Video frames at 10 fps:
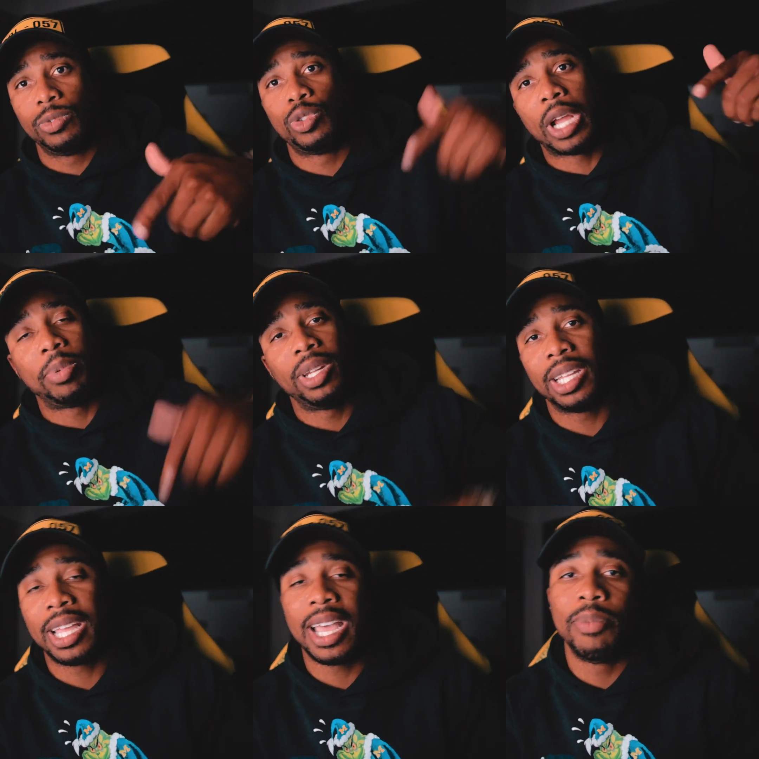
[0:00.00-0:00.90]
drop it in
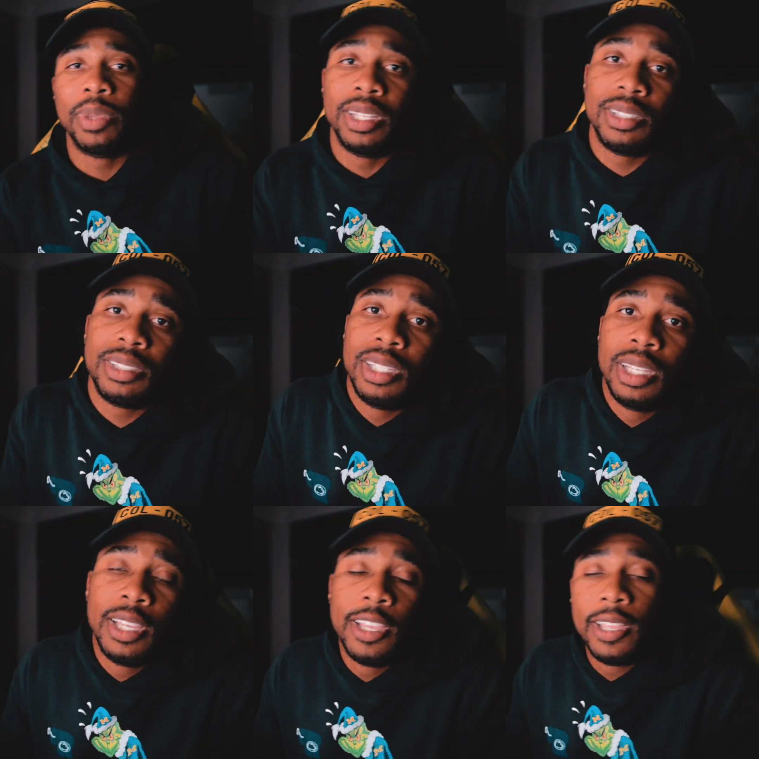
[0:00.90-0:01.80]
the comments.
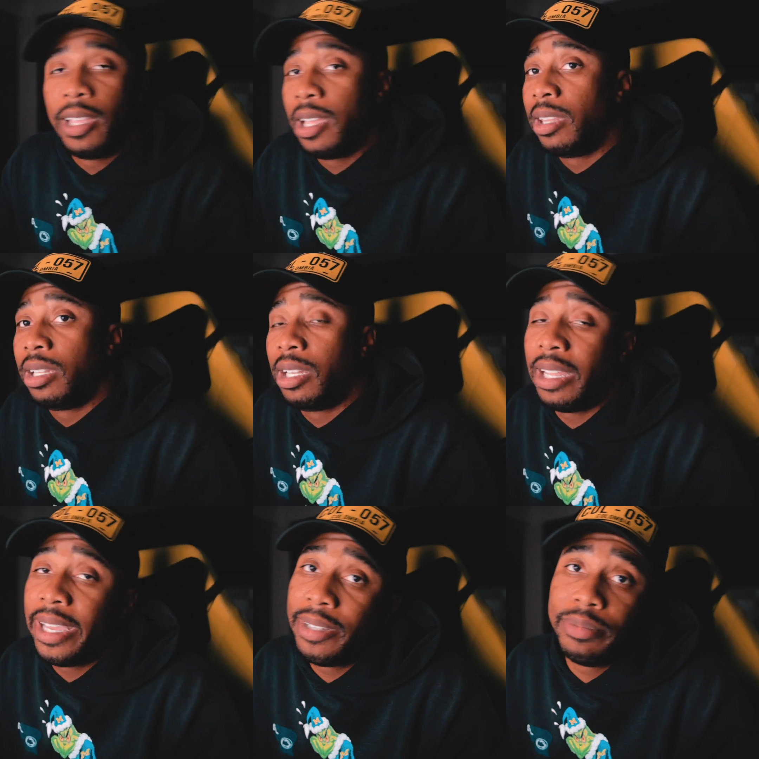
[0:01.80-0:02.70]
Other than
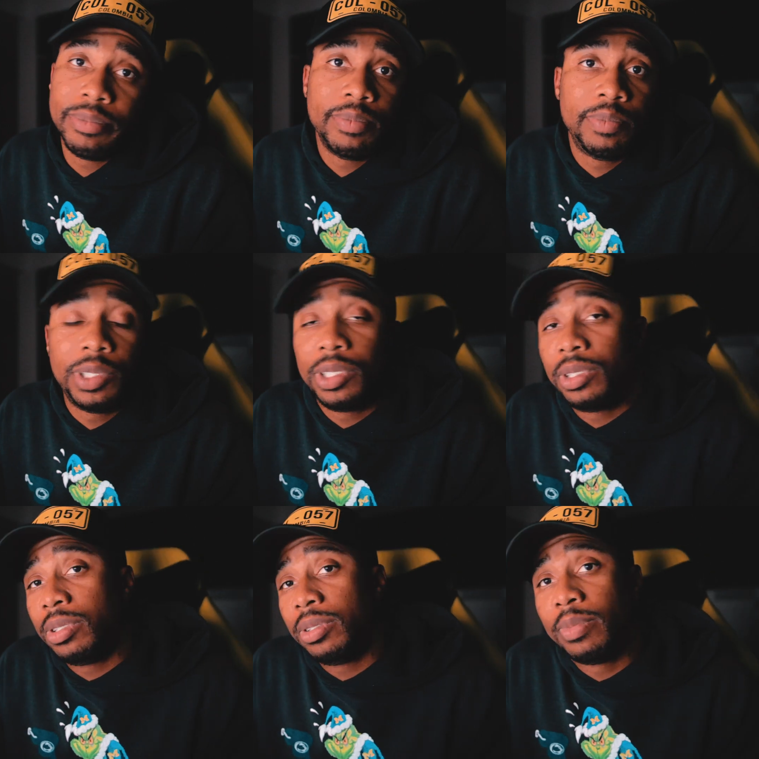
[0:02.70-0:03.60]
that,
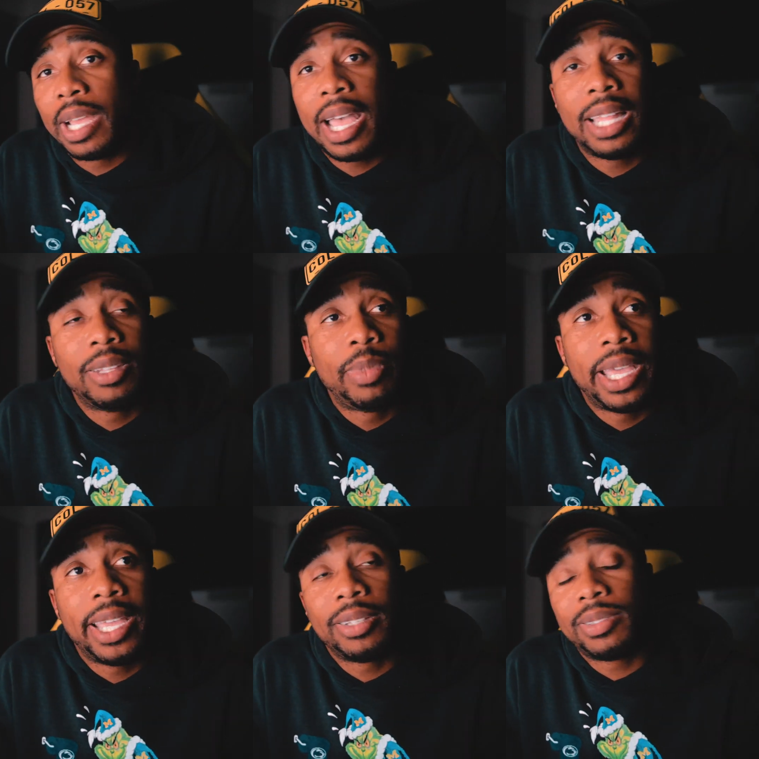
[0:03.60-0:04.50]
I'll holler back.